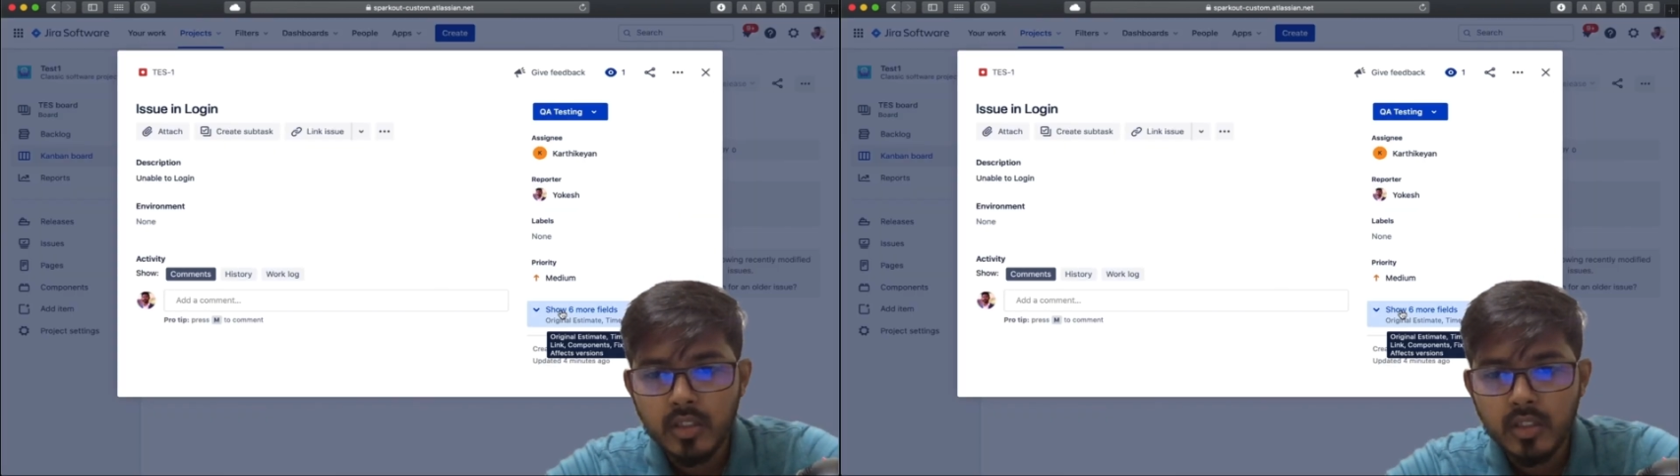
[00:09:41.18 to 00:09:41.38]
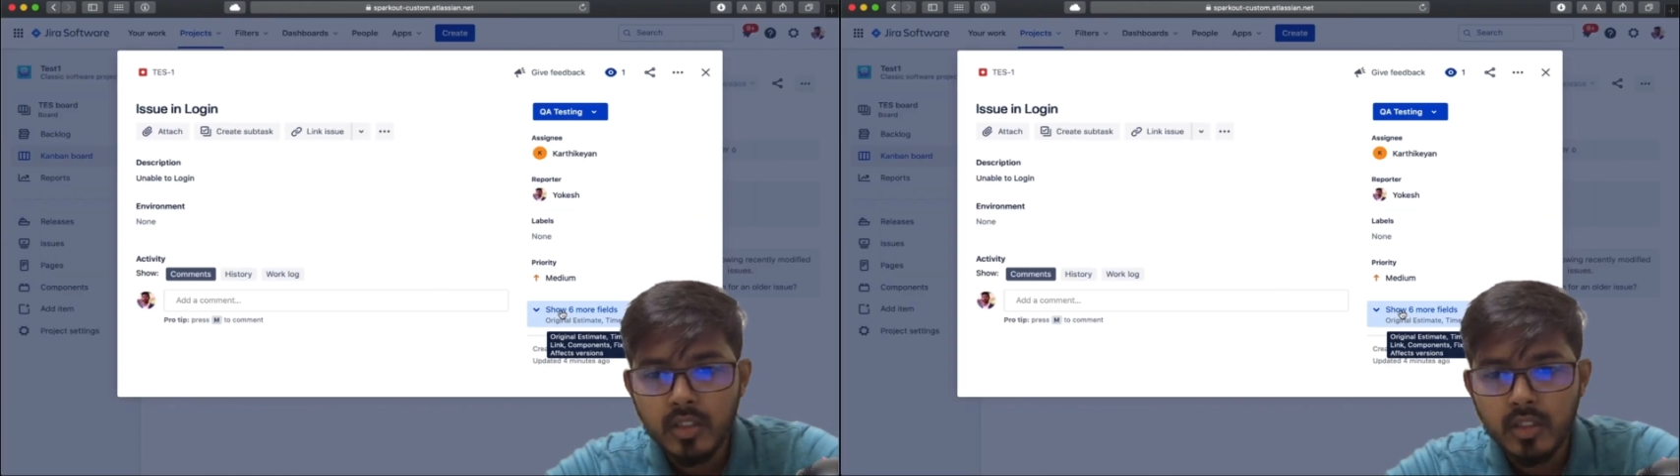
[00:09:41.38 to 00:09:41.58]

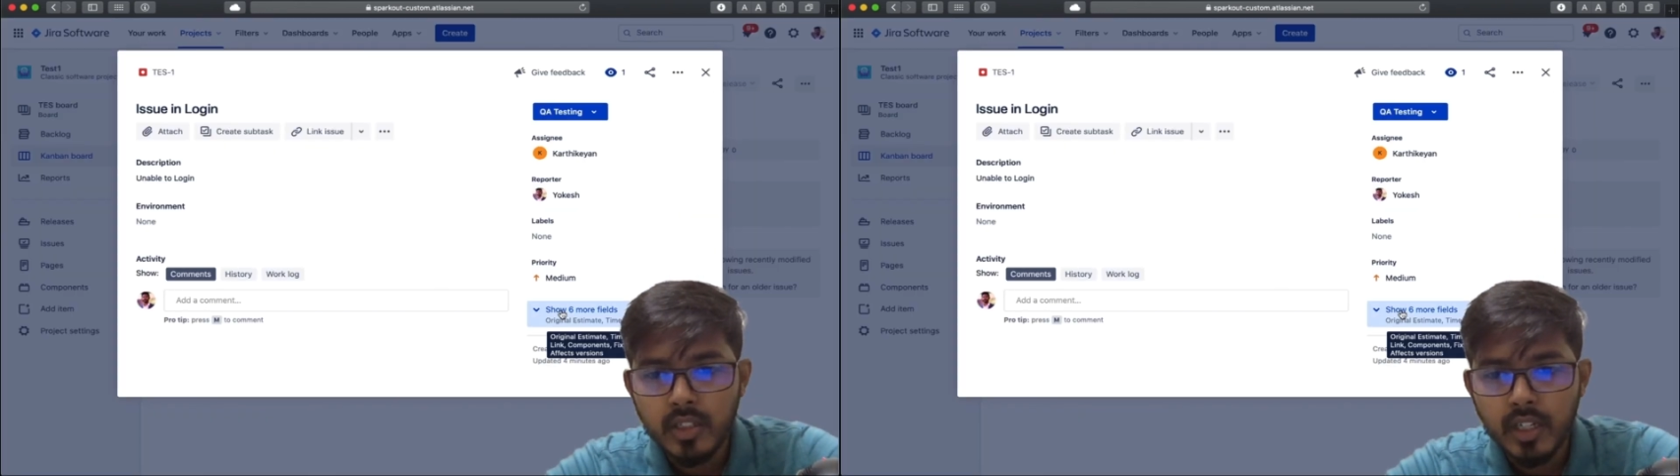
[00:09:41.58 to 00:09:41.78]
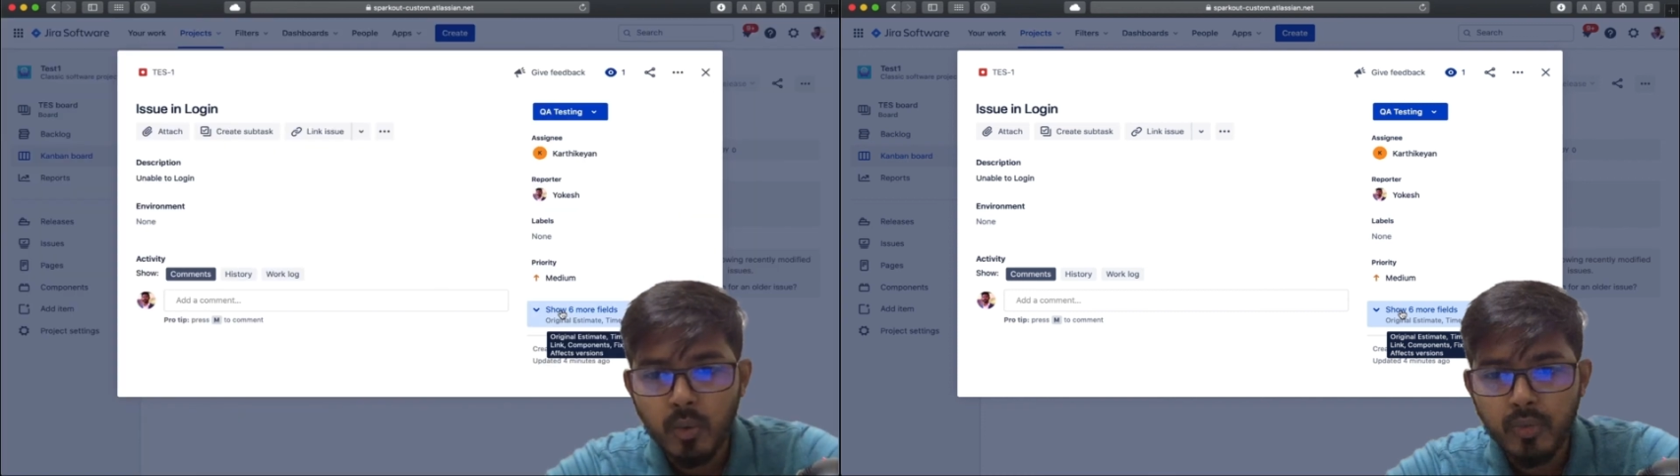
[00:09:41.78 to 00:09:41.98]
and
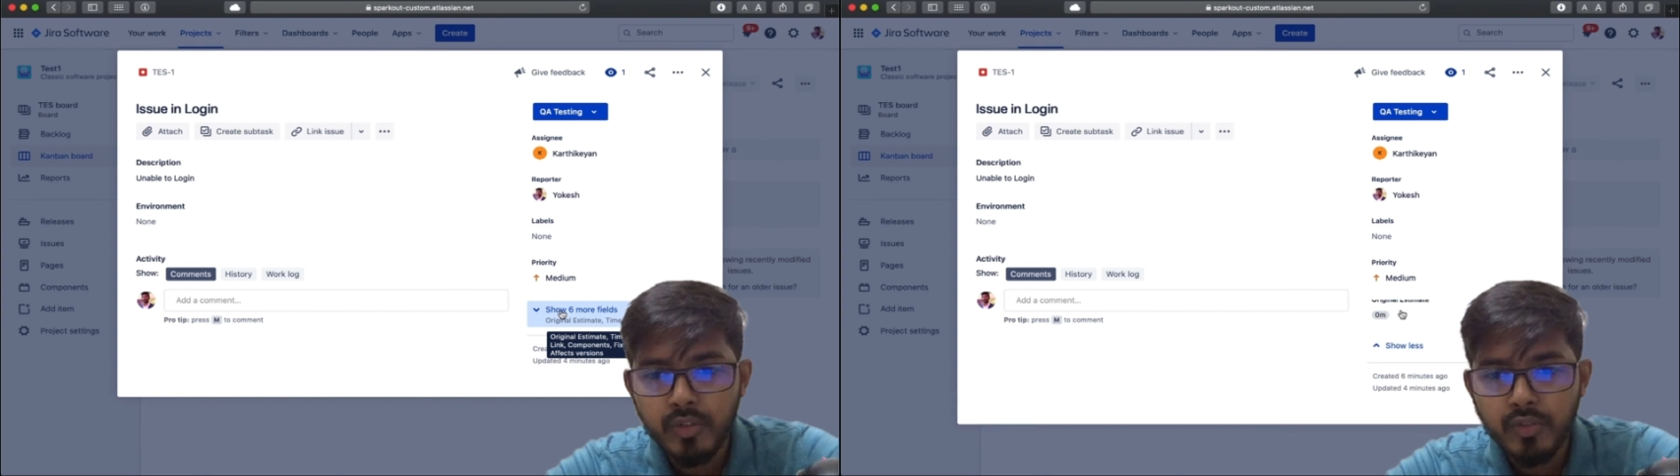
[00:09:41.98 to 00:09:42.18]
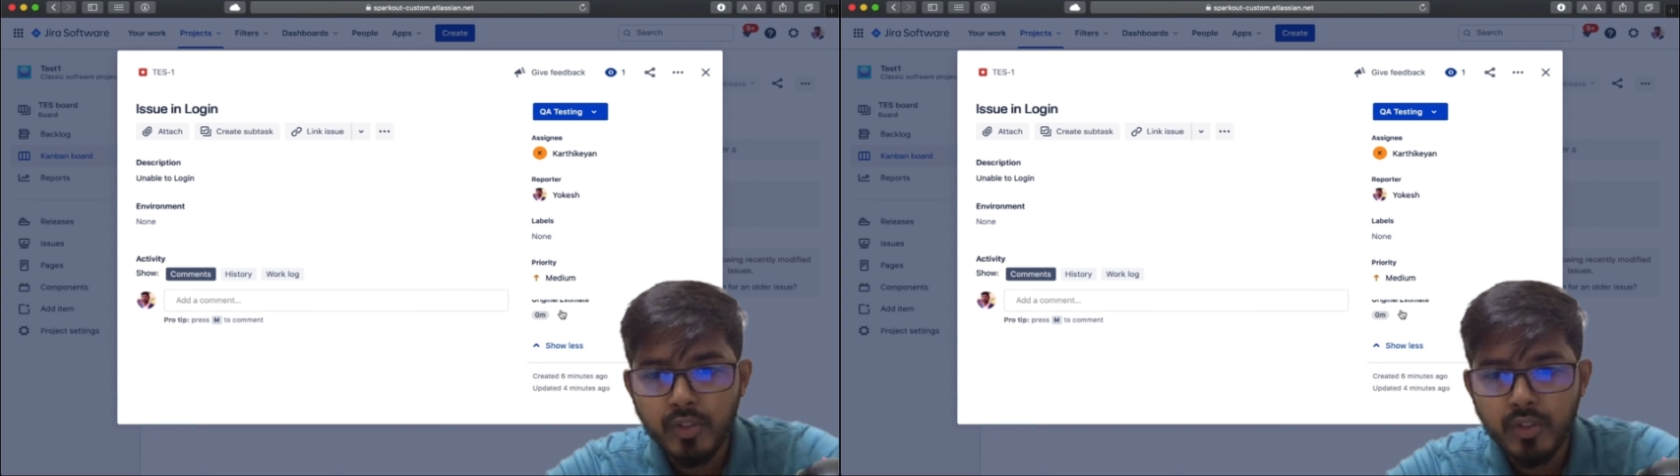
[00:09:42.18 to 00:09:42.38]
now
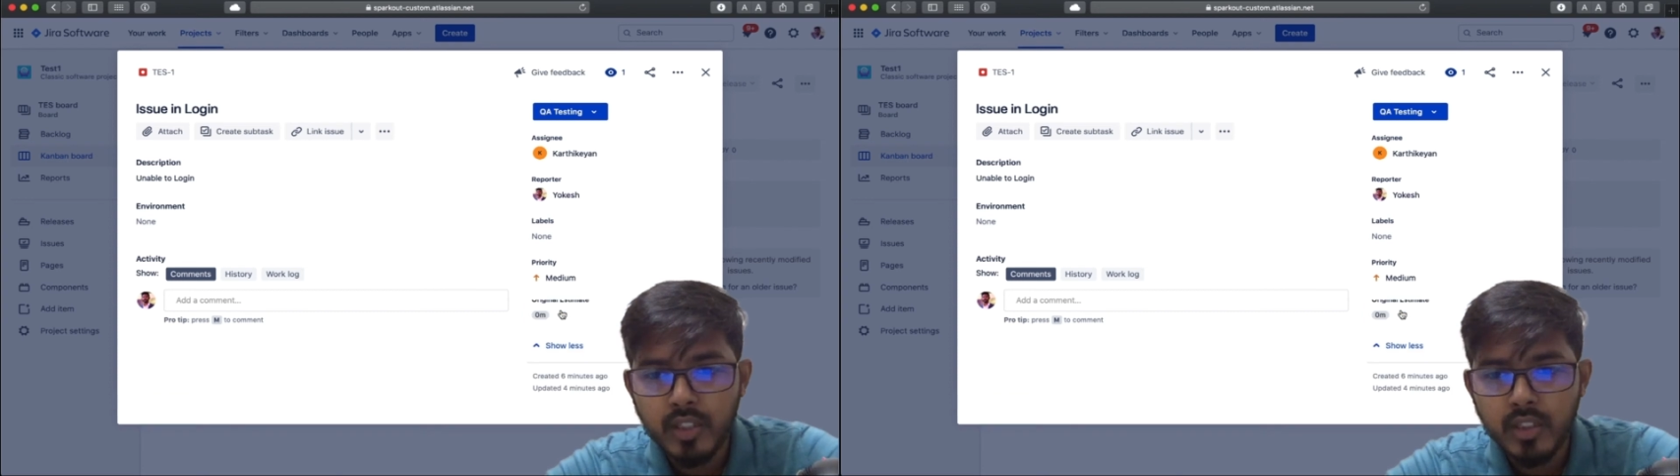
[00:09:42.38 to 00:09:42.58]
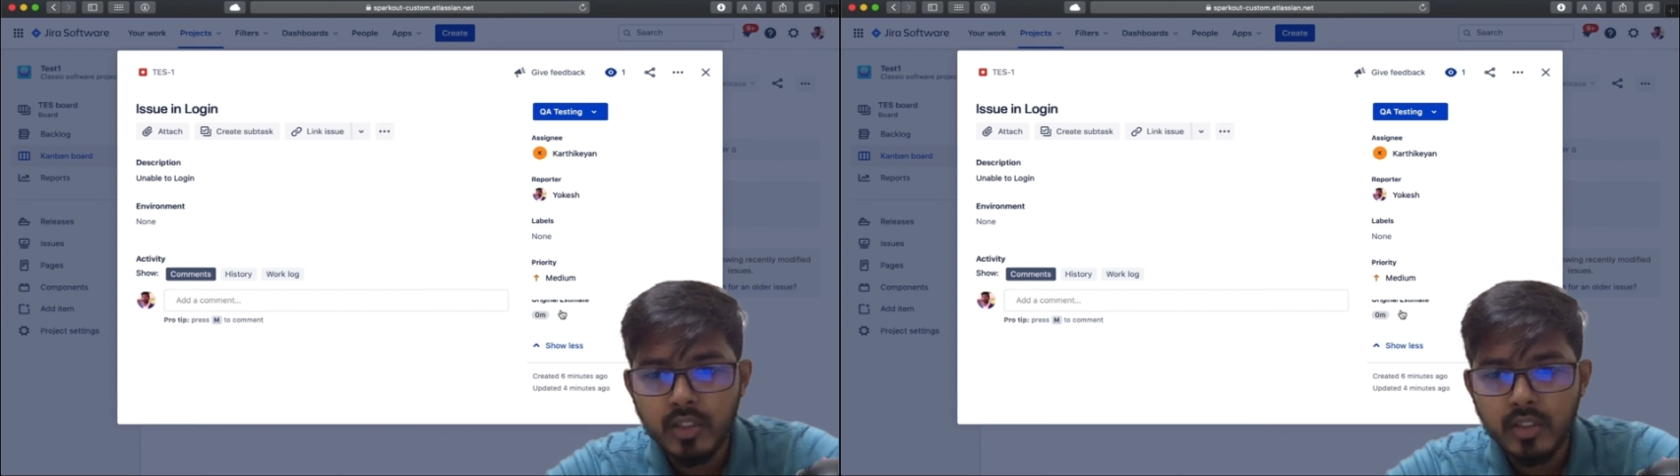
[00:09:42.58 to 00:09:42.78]
if you see,
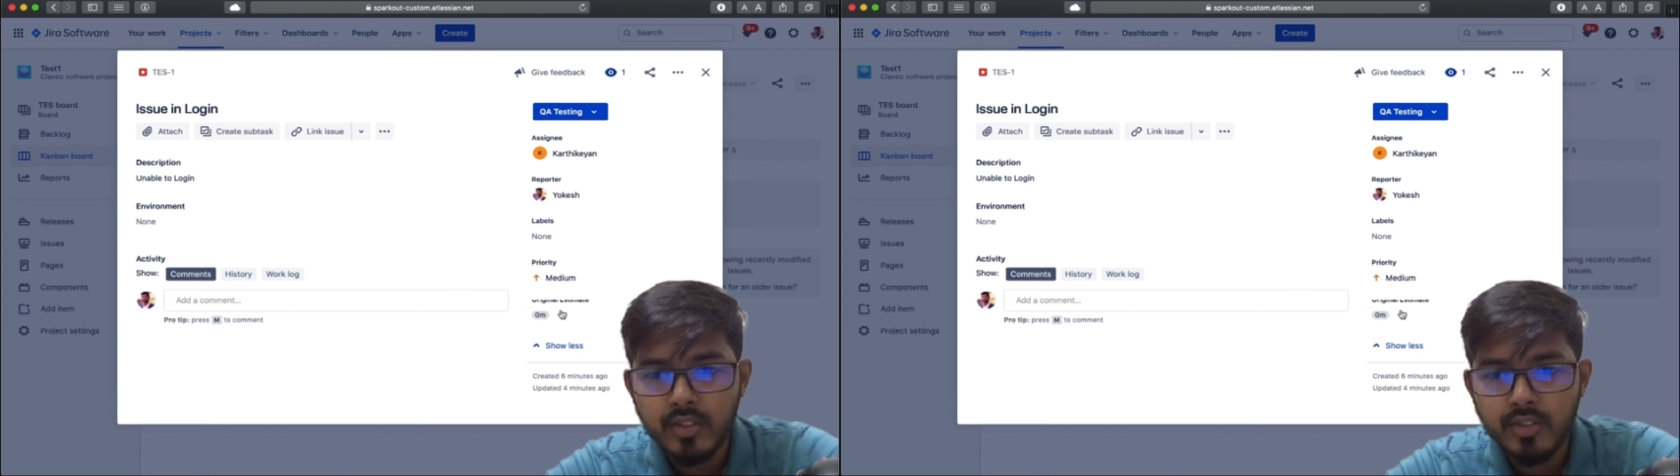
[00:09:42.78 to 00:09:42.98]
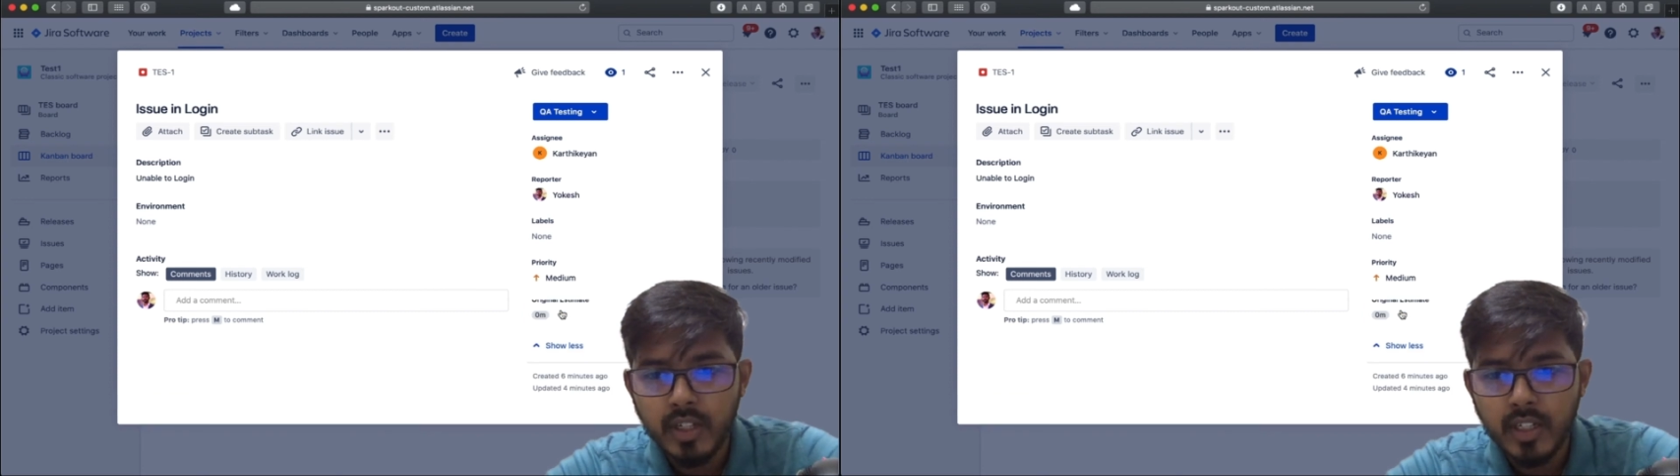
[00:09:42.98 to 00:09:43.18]

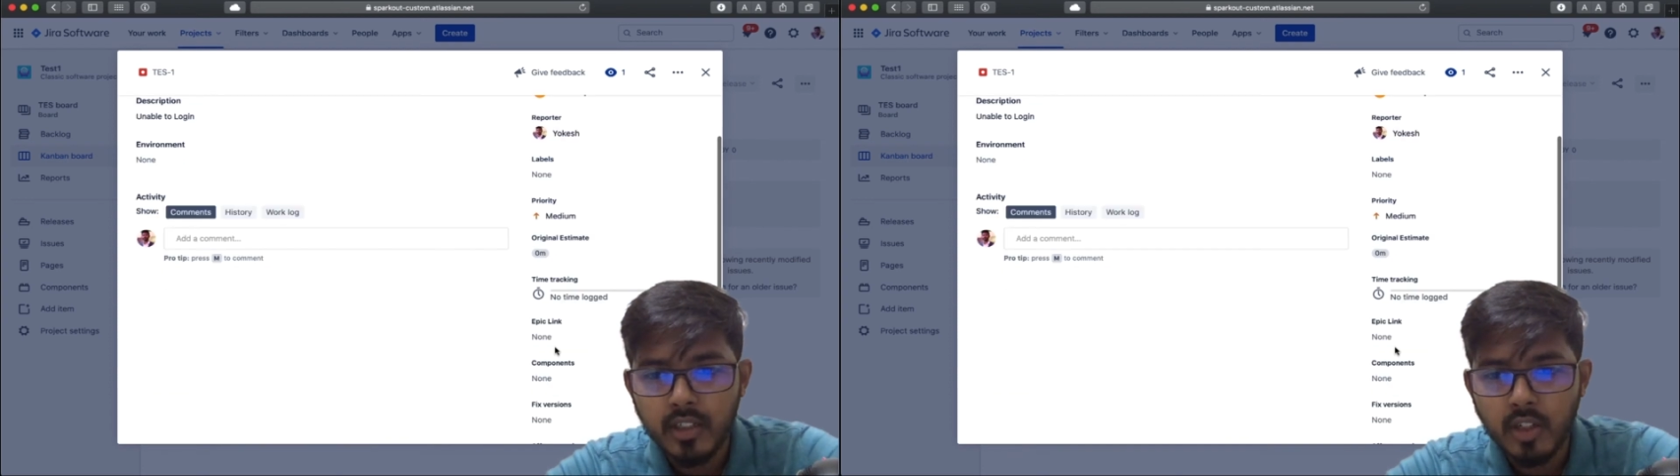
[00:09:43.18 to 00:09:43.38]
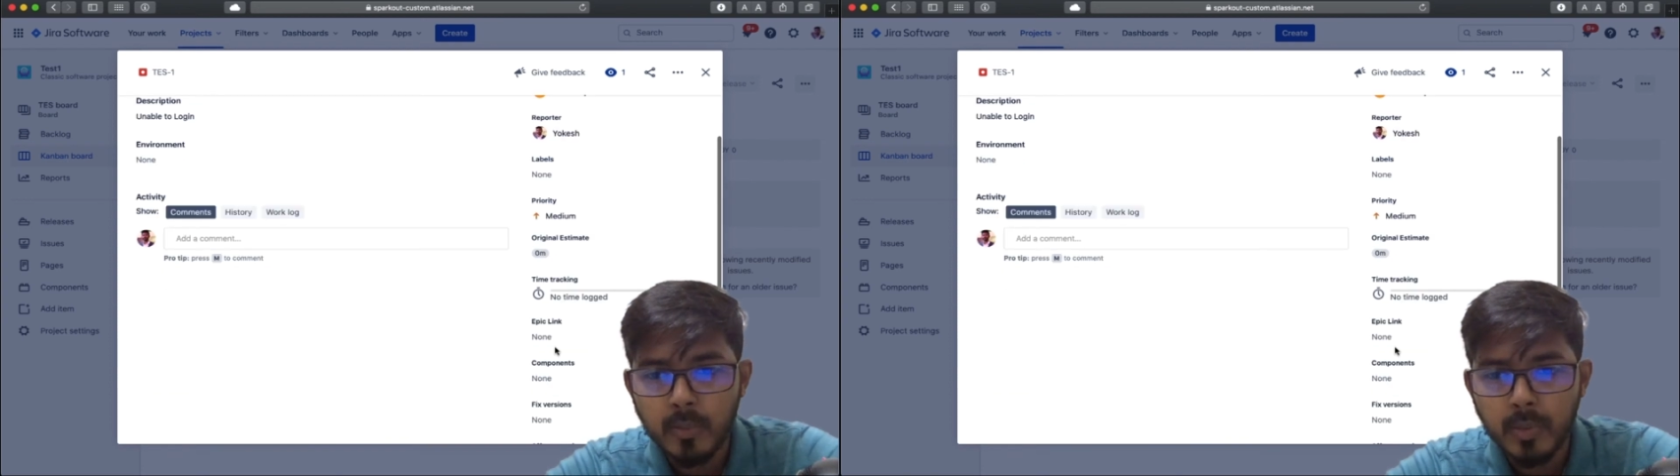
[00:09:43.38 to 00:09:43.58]
chat
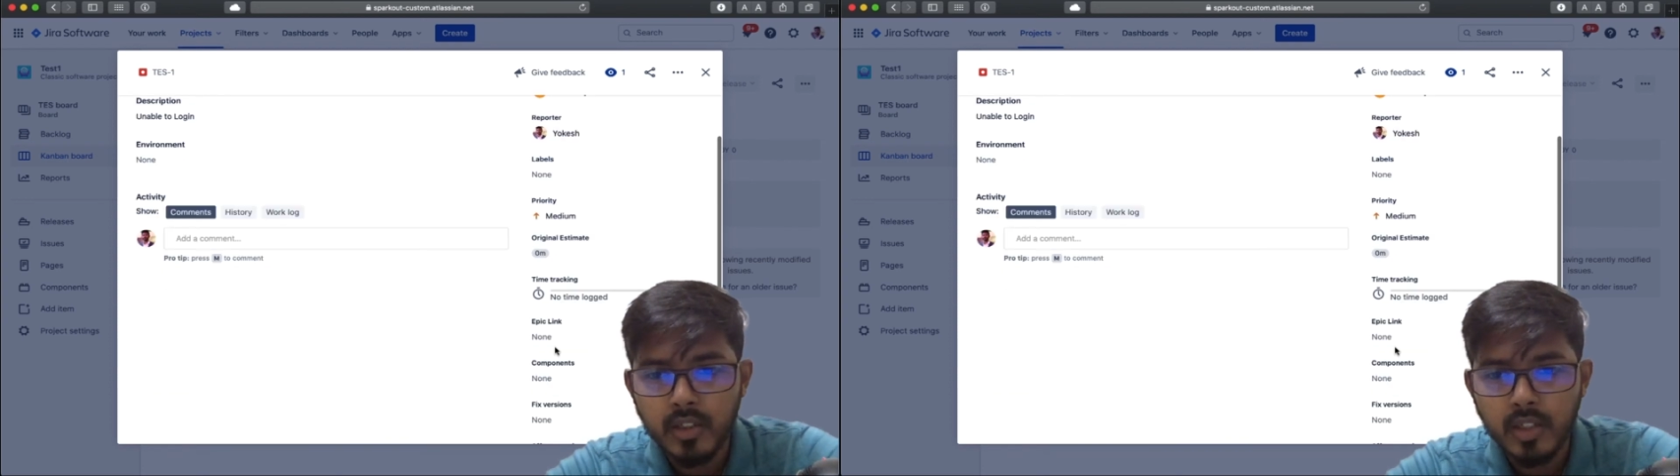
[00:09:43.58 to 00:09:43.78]
component